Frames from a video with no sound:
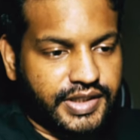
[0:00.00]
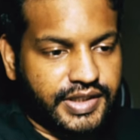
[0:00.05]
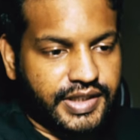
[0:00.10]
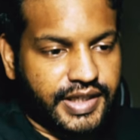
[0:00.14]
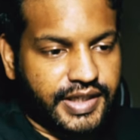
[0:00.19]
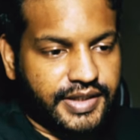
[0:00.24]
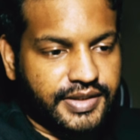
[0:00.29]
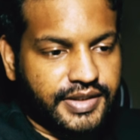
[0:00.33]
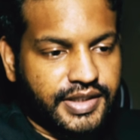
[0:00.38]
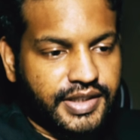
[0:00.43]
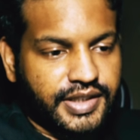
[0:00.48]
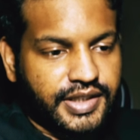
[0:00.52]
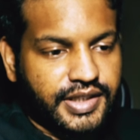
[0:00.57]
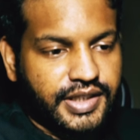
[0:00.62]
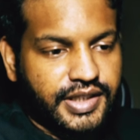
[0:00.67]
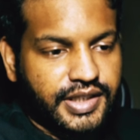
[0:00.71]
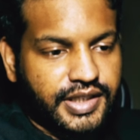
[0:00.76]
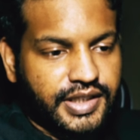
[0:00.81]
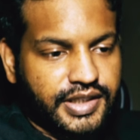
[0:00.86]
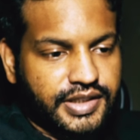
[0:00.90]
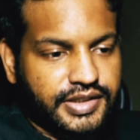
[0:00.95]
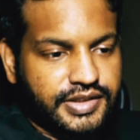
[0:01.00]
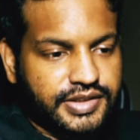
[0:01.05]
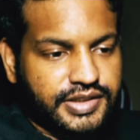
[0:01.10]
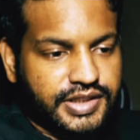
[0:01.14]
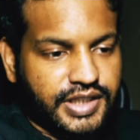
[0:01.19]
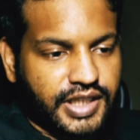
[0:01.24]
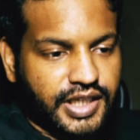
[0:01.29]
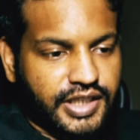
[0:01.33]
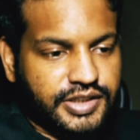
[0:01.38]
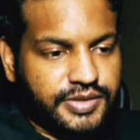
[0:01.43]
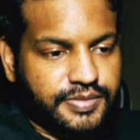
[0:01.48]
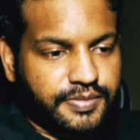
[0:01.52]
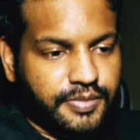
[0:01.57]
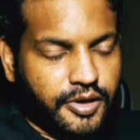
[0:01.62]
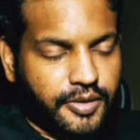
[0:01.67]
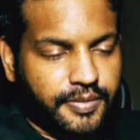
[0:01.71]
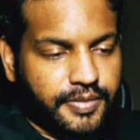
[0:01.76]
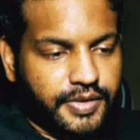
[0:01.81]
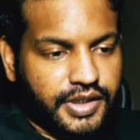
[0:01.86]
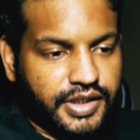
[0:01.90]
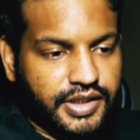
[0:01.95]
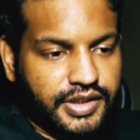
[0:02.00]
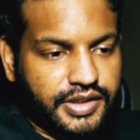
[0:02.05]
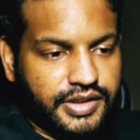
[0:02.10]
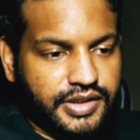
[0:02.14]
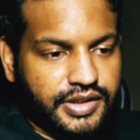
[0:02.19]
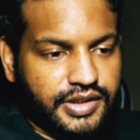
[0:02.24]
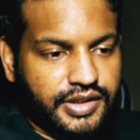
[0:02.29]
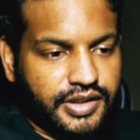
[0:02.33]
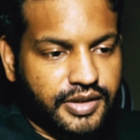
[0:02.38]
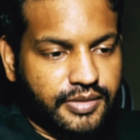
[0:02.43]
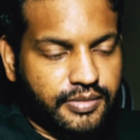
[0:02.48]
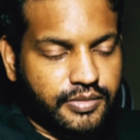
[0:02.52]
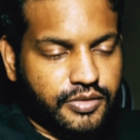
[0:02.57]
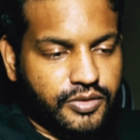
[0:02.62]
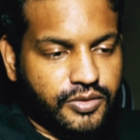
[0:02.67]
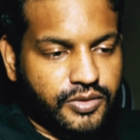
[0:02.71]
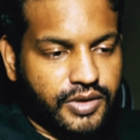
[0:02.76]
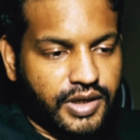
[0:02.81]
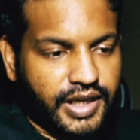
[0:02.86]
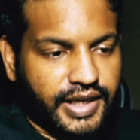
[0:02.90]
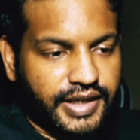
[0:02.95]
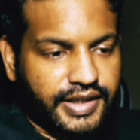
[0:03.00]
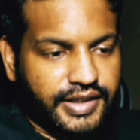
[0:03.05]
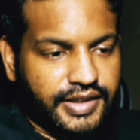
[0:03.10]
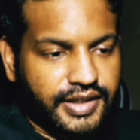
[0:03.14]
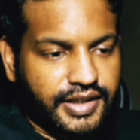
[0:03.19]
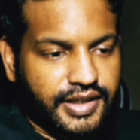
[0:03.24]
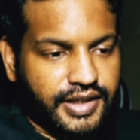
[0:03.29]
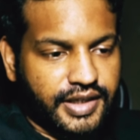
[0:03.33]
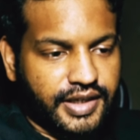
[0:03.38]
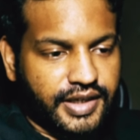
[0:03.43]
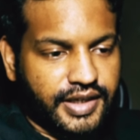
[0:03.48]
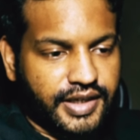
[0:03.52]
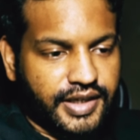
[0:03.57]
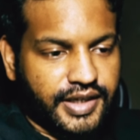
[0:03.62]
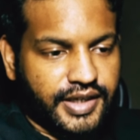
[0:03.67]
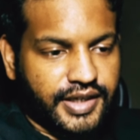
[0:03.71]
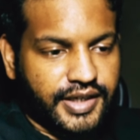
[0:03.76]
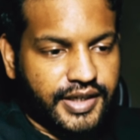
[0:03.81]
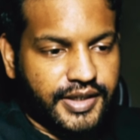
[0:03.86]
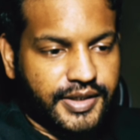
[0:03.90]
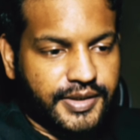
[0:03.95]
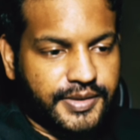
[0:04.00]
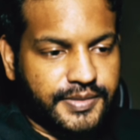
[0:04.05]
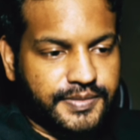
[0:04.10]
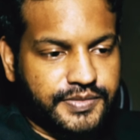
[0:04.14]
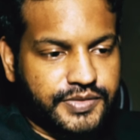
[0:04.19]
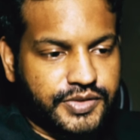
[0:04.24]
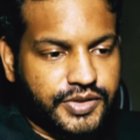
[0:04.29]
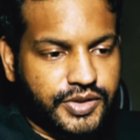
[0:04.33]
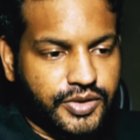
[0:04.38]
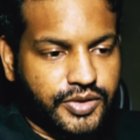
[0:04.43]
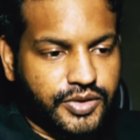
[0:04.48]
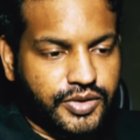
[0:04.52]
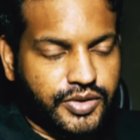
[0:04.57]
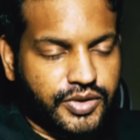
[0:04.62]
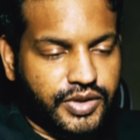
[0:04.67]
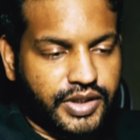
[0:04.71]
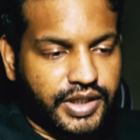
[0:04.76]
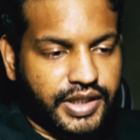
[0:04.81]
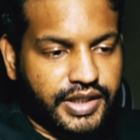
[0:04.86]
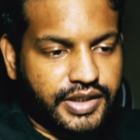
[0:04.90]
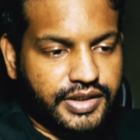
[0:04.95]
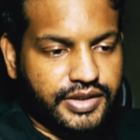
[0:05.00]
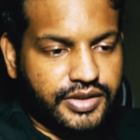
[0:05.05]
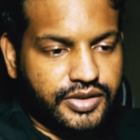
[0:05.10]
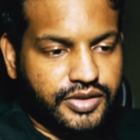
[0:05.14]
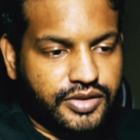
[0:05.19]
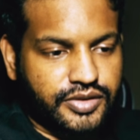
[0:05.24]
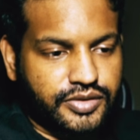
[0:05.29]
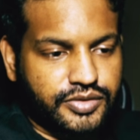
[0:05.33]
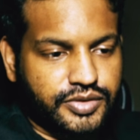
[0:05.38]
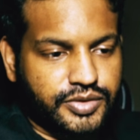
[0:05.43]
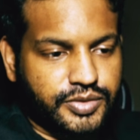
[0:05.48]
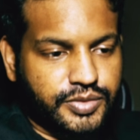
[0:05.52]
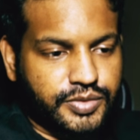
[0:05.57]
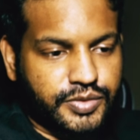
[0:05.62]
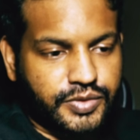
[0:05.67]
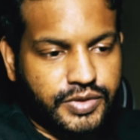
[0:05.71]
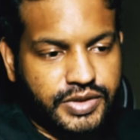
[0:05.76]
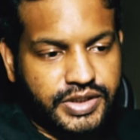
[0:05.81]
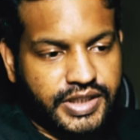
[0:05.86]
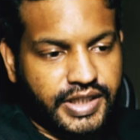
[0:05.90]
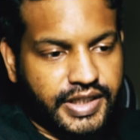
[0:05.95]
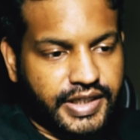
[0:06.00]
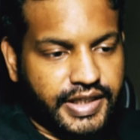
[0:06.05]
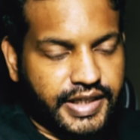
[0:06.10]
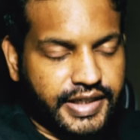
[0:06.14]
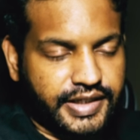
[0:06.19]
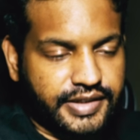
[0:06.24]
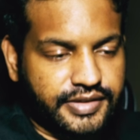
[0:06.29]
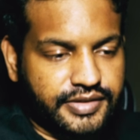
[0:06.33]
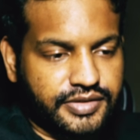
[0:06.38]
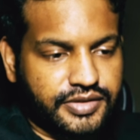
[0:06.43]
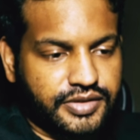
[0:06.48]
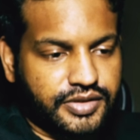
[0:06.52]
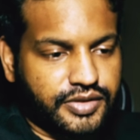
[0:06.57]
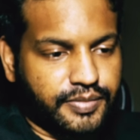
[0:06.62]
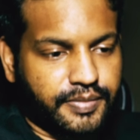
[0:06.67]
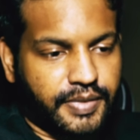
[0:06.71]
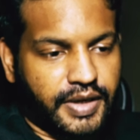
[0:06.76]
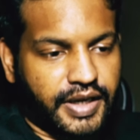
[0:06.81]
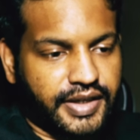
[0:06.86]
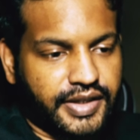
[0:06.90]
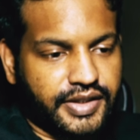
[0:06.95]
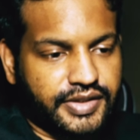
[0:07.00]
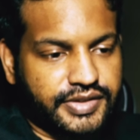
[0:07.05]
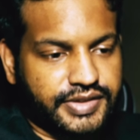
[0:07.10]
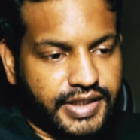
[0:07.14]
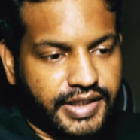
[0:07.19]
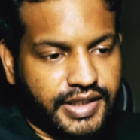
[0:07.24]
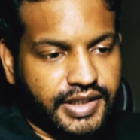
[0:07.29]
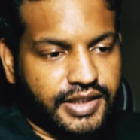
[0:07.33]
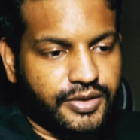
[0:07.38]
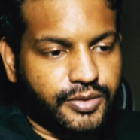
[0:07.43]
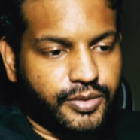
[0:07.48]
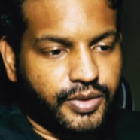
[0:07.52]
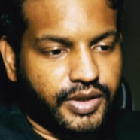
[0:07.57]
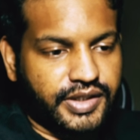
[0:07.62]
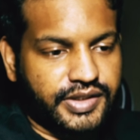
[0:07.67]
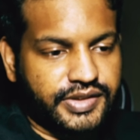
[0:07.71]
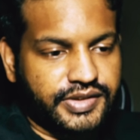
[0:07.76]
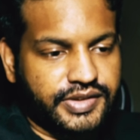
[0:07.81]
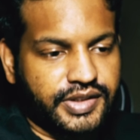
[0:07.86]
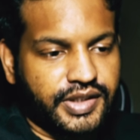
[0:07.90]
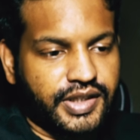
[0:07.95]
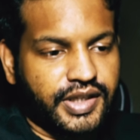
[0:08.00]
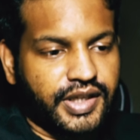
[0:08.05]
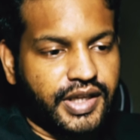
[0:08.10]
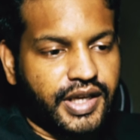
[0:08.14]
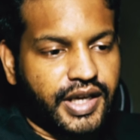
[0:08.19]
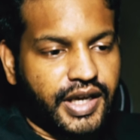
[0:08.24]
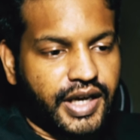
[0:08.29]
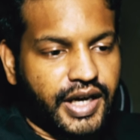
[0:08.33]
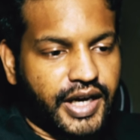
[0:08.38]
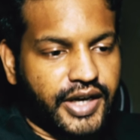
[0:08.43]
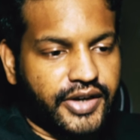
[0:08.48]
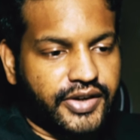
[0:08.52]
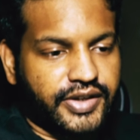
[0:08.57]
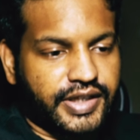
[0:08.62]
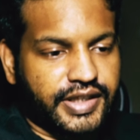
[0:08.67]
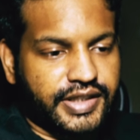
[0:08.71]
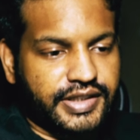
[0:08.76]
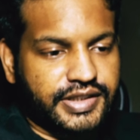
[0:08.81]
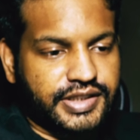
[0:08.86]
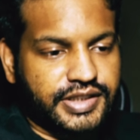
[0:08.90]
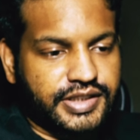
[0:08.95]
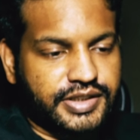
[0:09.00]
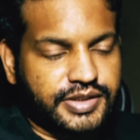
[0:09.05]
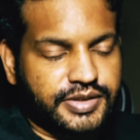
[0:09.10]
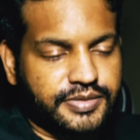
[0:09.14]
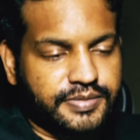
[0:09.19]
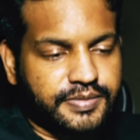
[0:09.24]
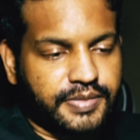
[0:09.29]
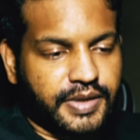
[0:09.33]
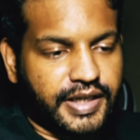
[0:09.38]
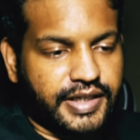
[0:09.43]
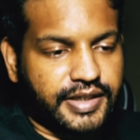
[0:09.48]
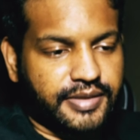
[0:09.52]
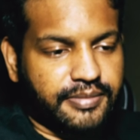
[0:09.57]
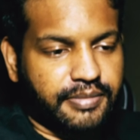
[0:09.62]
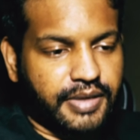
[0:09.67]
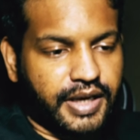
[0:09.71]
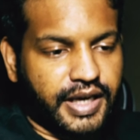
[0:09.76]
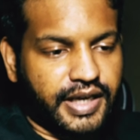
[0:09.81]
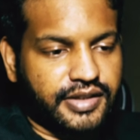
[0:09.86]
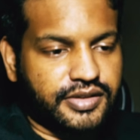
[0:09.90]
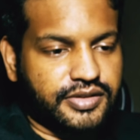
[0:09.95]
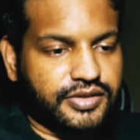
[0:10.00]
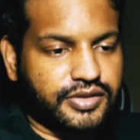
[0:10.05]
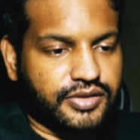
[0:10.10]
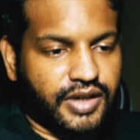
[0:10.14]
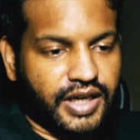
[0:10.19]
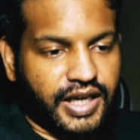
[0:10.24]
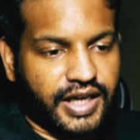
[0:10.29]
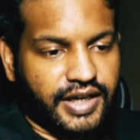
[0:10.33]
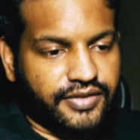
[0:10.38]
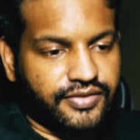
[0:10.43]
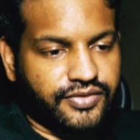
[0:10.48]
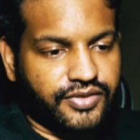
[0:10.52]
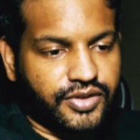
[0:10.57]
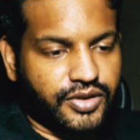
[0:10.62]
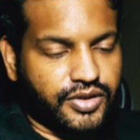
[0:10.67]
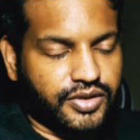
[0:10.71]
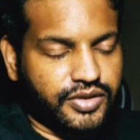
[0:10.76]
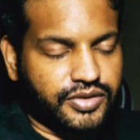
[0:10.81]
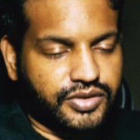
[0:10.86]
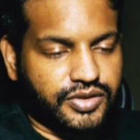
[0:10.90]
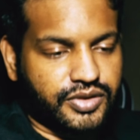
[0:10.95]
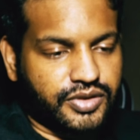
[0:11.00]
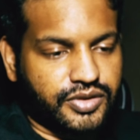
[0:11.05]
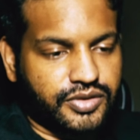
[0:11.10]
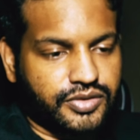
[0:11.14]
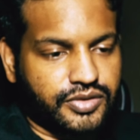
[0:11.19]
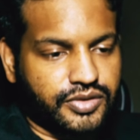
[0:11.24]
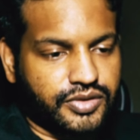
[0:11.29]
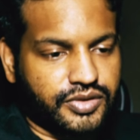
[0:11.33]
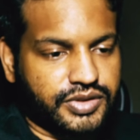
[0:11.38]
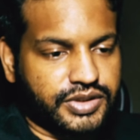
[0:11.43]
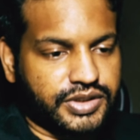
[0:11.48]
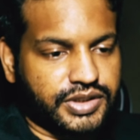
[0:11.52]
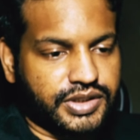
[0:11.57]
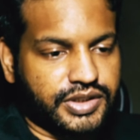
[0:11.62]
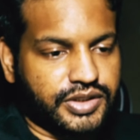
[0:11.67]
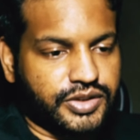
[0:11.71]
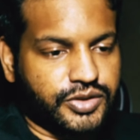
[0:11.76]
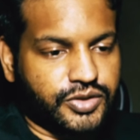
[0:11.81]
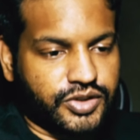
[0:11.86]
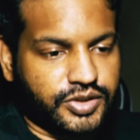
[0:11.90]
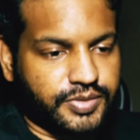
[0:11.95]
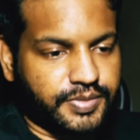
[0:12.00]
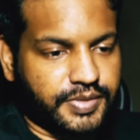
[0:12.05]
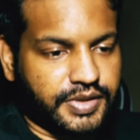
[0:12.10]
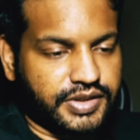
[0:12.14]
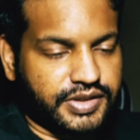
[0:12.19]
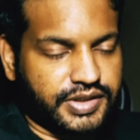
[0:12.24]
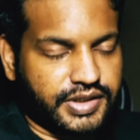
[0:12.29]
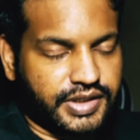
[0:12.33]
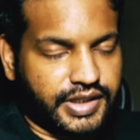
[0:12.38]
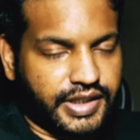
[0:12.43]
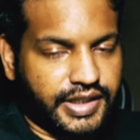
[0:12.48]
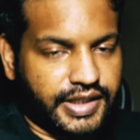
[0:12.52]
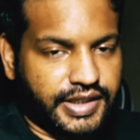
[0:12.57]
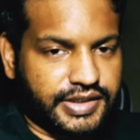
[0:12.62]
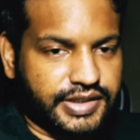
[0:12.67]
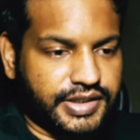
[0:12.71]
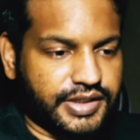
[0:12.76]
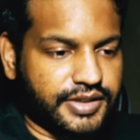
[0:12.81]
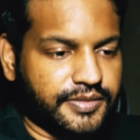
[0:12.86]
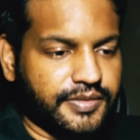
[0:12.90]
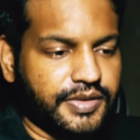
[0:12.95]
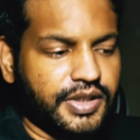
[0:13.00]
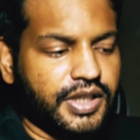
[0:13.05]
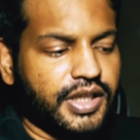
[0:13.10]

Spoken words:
that it starts popping in a blue light. So you can, switch it again to pair your second device. I can just pair it back to have your, original USB-C connection.